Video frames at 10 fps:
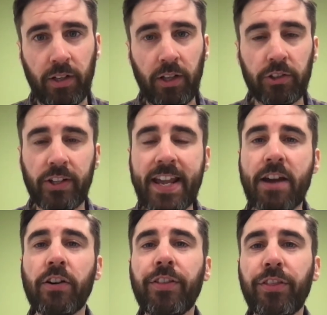So
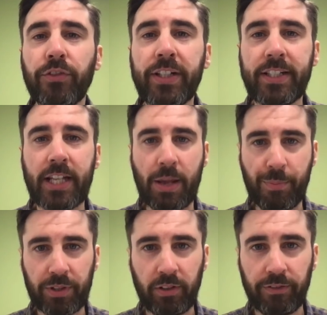here are 3
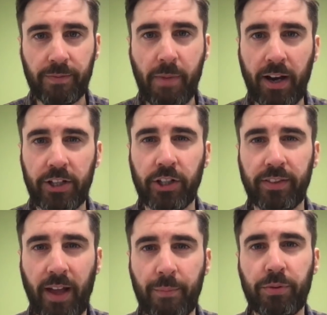tips for managing
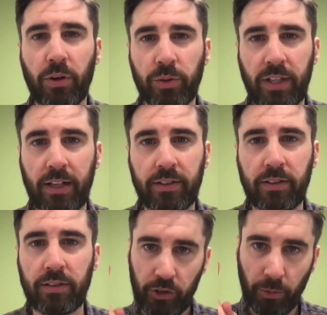that process.
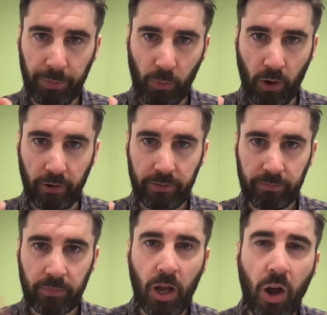Number 1,
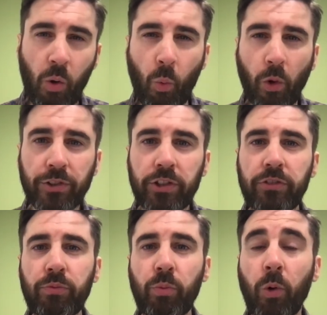once
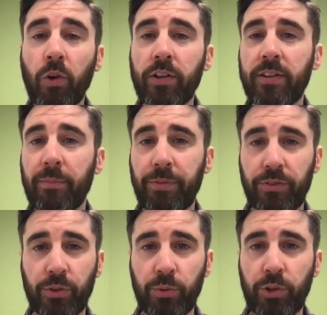you've walked them
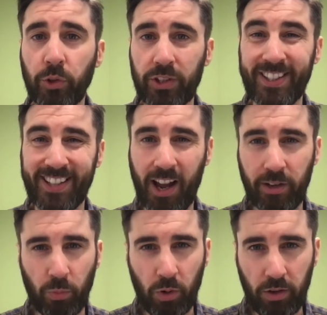through your
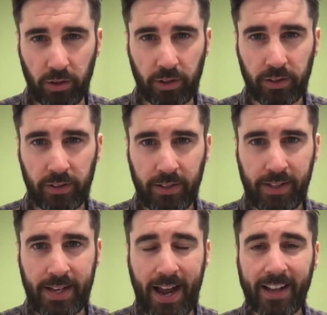design work,
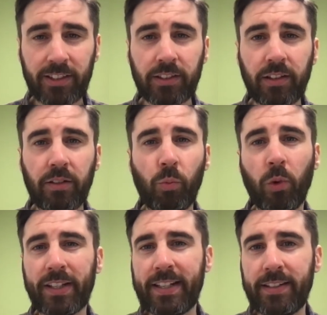ask what
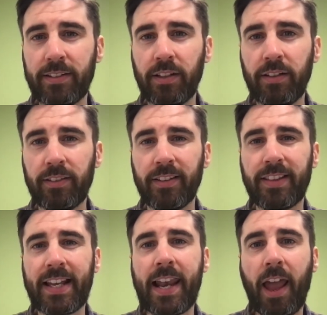it is that
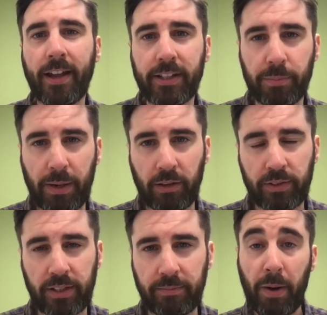they like about
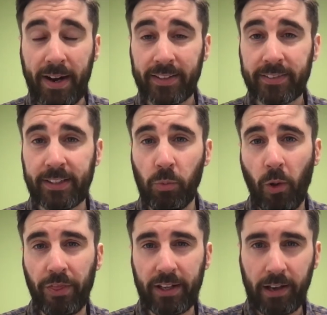it. By asking
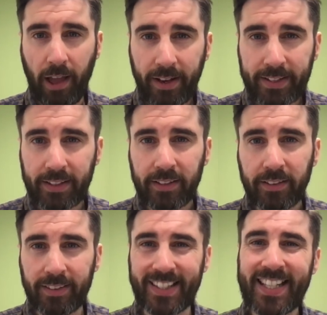what they like,
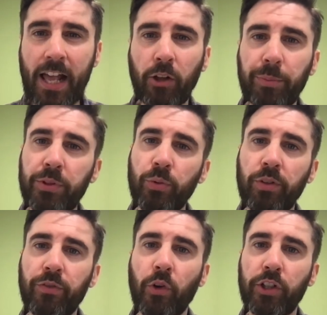this helps to
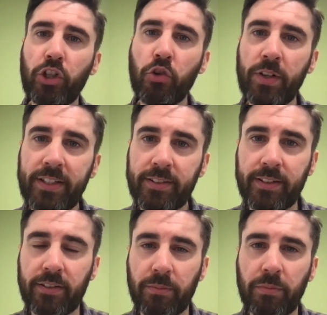avoid
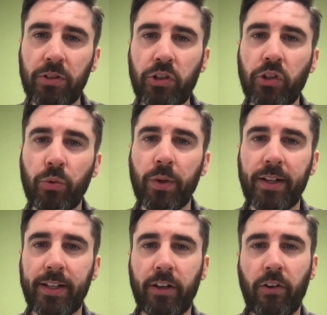criticism too
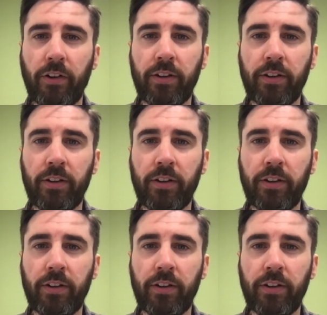early on